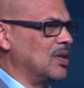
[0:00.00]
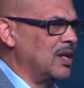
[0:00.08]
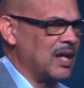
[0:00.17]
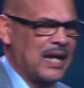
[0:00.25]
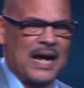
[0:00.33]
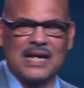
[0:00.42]
and
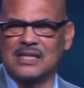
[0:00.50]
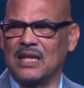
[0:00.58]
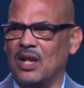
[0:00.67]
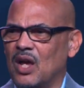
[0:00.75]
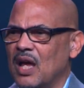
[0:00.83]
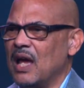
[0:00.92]
the guy
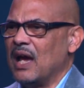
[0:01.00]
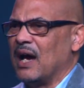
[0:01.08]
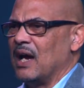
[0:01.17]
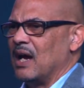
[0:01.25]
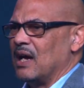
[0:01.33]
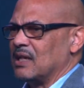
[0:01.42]
said,
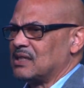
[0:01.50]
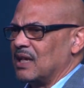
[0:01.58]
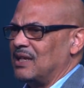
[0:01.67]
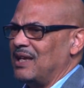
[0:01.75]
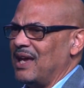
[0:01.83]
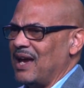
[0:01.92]

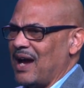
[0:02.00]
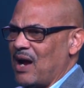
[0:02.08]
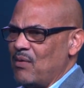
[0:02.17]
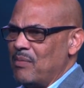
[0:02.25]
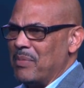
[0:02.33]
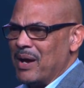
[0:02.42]
yeah, I
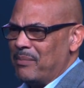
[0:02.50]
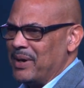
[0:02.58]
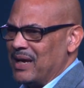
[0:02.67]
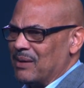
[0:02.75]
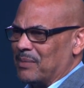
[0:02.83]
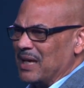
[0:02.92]
remember him.